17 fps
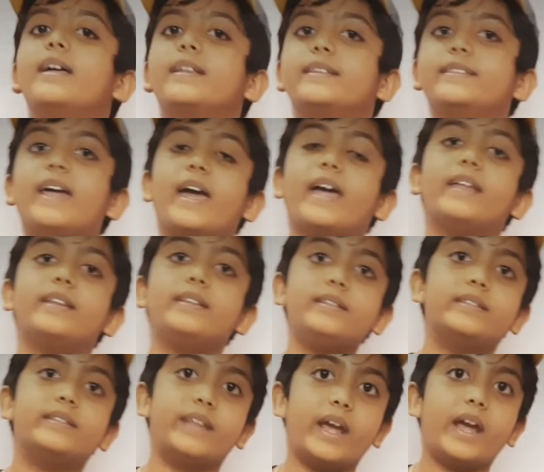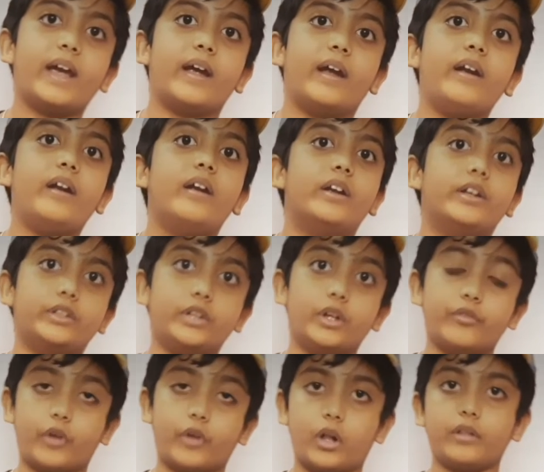then there
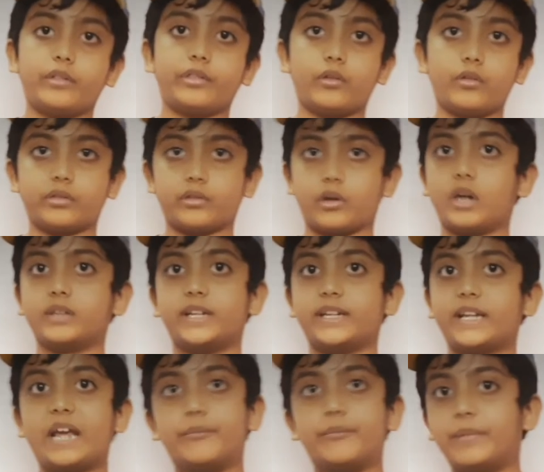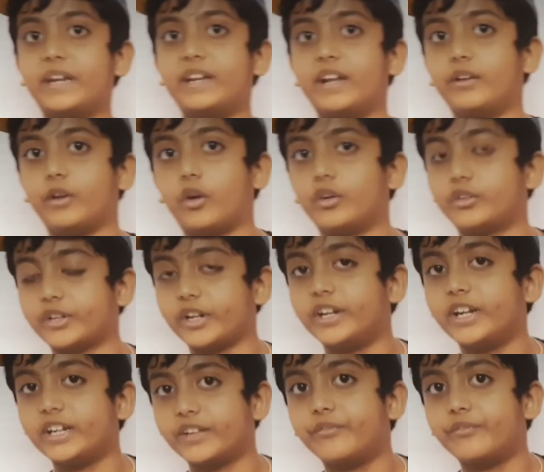you've also saw that I made an
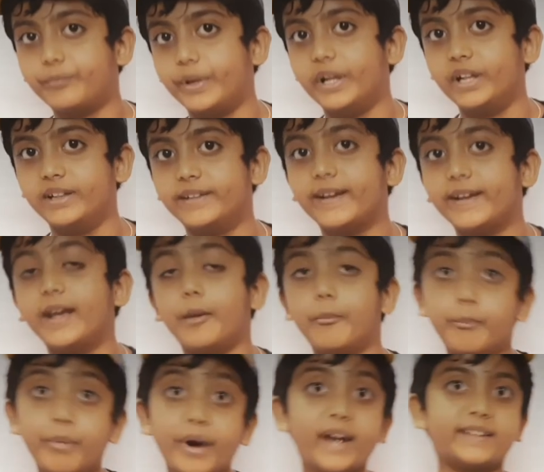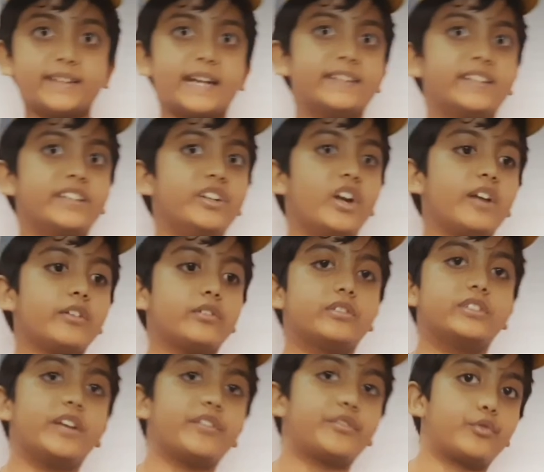alternative build, but I did not
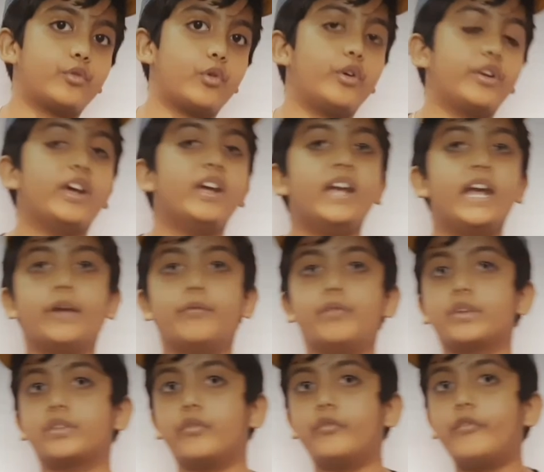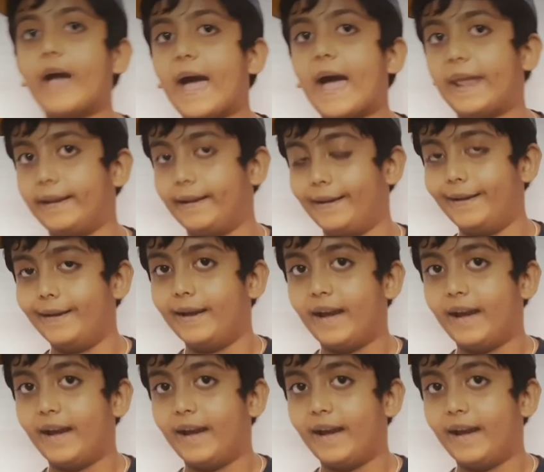just wrote it was a van.